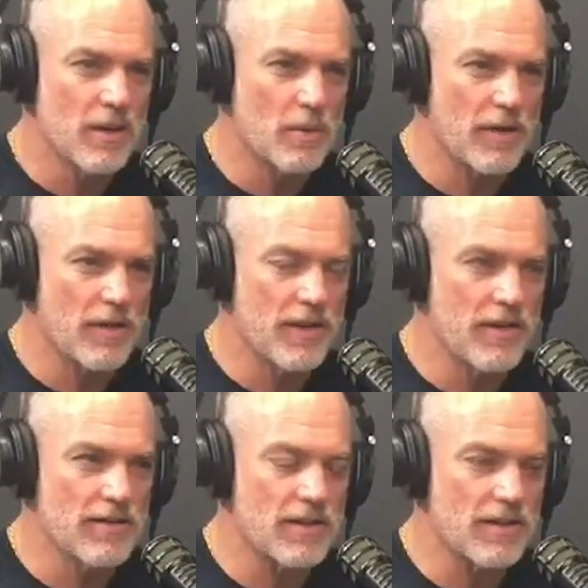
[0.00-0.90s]
where
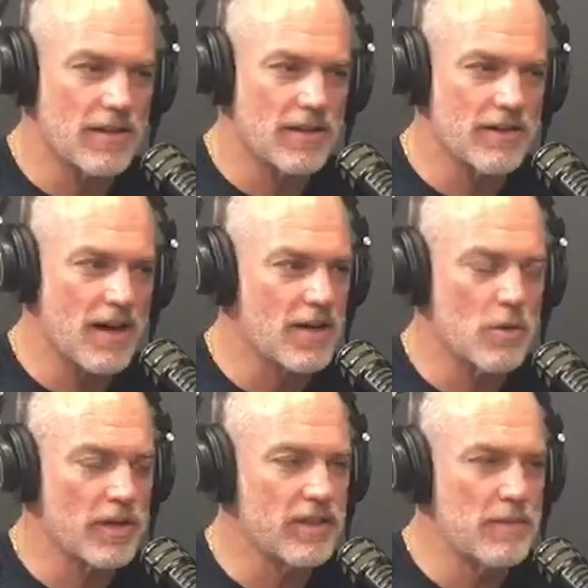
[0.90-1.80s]
things are not
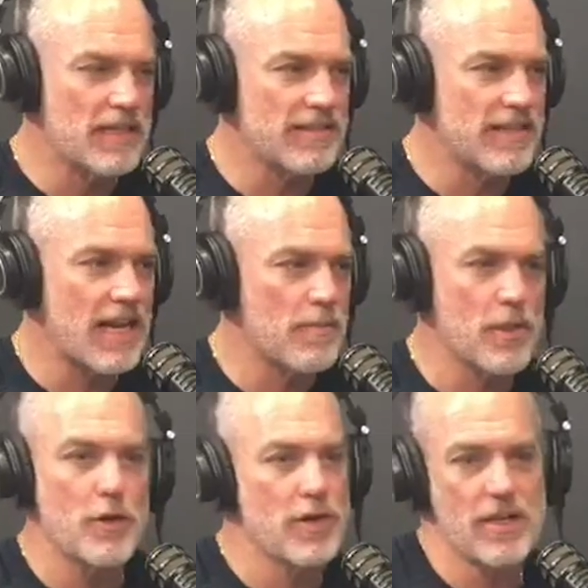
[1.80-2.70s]
going to be the same
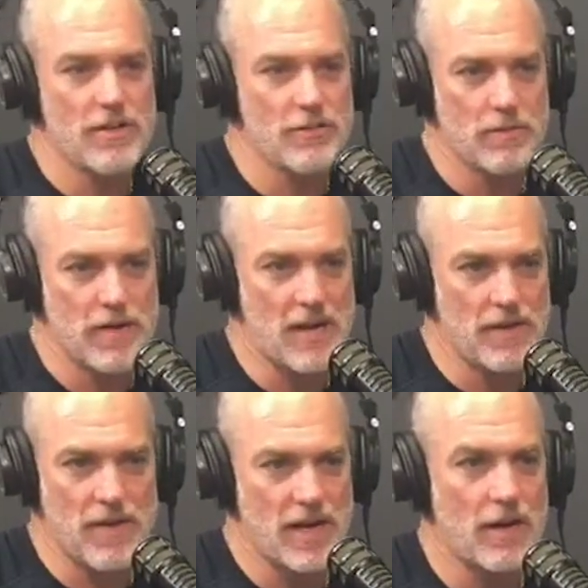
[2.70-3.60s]
30 years from now
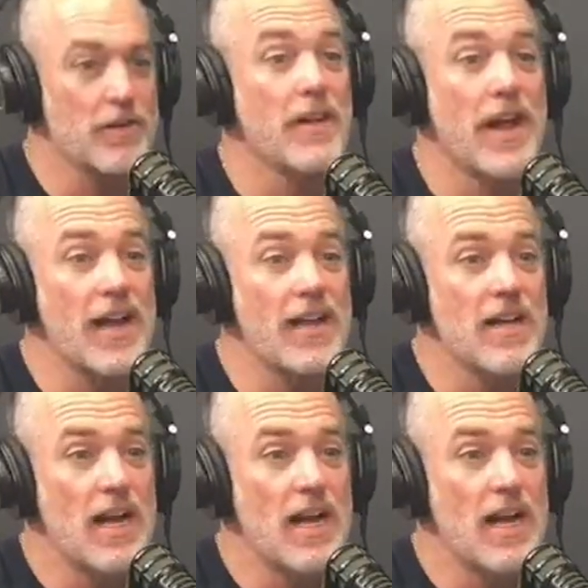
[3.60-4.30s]
than they are today.